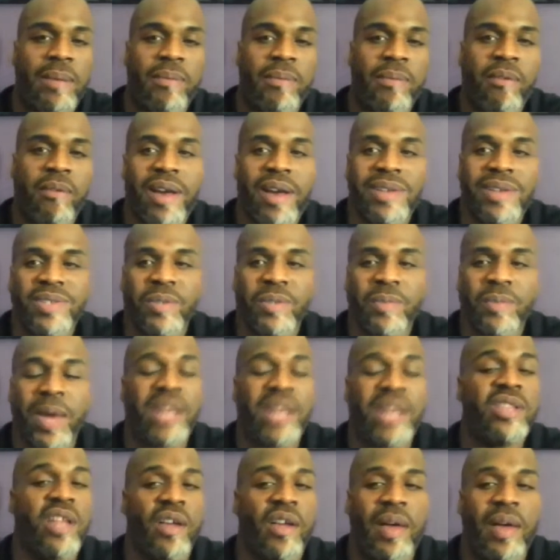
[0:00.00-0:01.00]
Purrazzo, but I
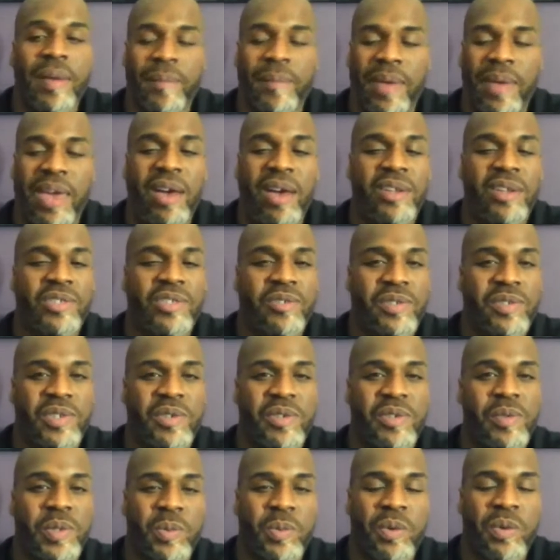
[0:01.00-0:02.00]
love MK Ultra
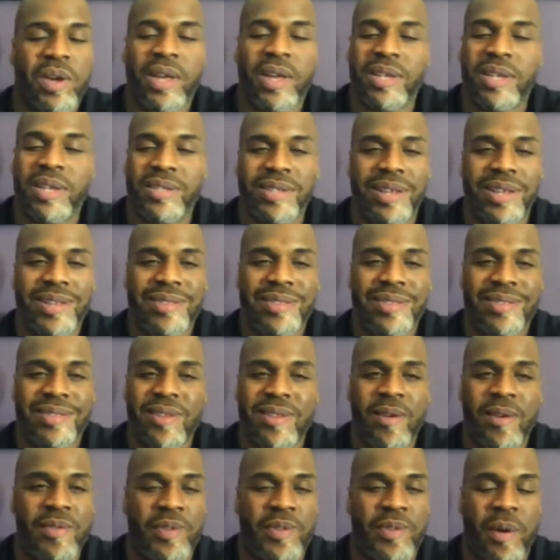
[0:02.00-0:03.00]
too as well. It's like
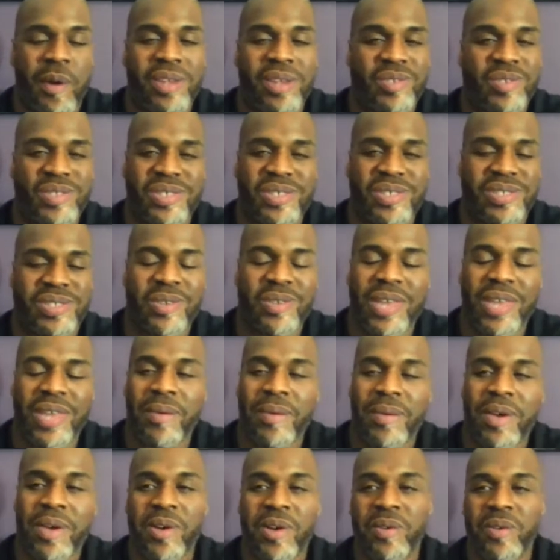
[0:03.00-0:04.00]
their entrance is so damn
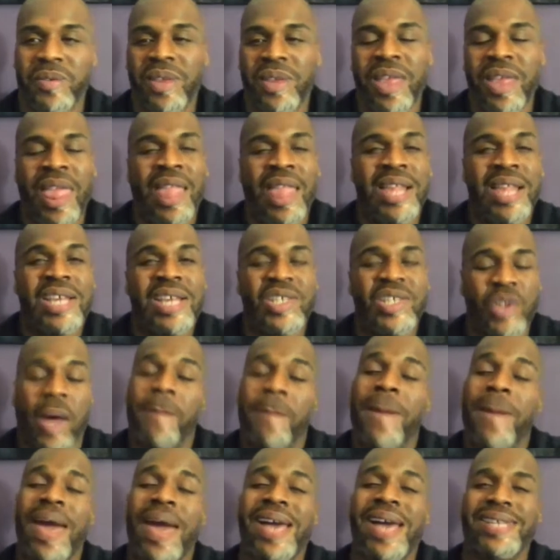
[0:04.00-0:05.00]
cold. So
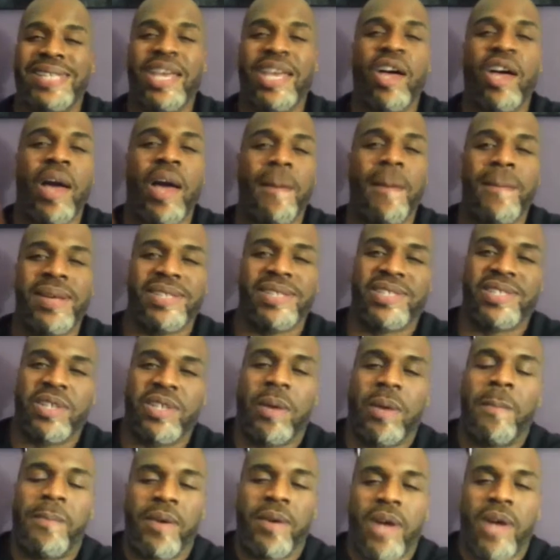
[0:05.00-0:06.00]
I'm mad as hell I missed
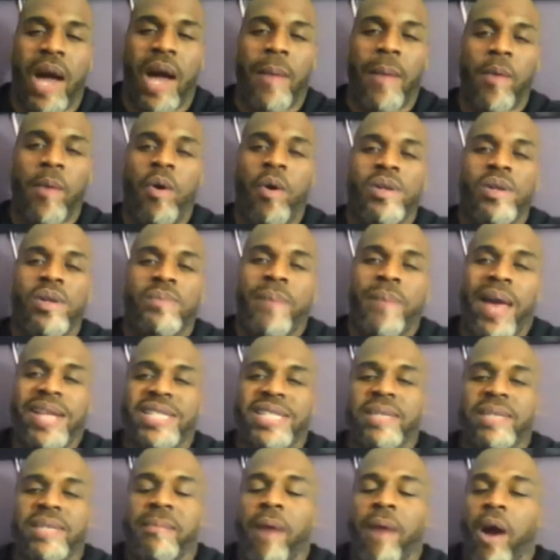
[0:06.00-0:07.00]
them, but I'm going back
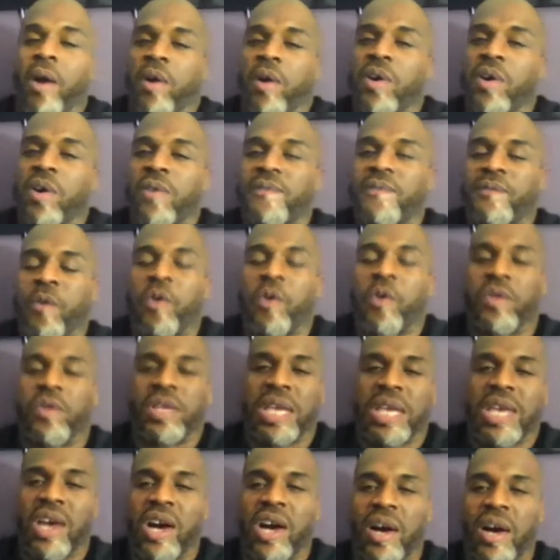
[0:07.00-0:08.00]
tomorrow for the